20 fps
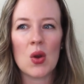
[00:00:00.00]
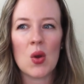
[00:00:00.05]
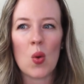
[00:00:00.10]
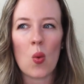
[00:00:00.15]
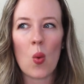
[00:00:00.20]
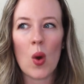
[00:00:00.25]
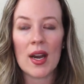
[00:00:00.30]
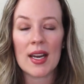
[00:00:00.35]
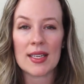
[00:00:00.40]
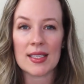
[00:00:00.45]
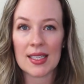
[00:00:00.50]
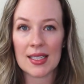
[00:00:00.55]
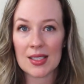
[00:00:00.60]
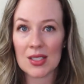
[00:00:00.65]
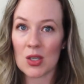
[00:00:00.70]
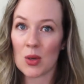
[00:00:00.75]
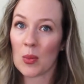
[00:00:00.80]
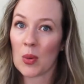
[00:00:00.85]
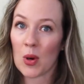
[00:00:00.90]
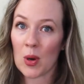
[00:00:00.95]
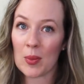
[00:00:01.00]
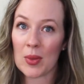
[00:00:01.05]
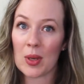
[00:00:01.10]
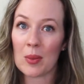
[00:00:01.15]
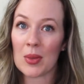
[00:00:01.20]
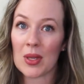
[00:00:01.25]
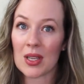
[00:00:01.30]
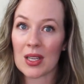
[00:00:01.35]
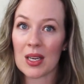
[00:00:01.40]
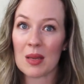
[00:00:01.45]
what intestinal
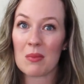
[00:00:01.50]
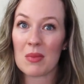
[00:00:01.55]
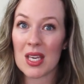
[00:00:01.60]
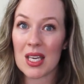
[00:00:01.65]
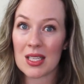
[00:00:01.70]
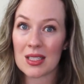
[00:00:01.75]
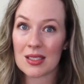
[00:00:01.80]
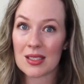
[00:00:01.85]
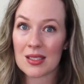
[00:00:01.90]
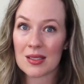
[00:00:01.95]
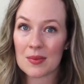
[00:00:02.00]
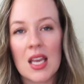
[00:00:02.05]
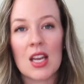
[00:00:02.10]
permeability means.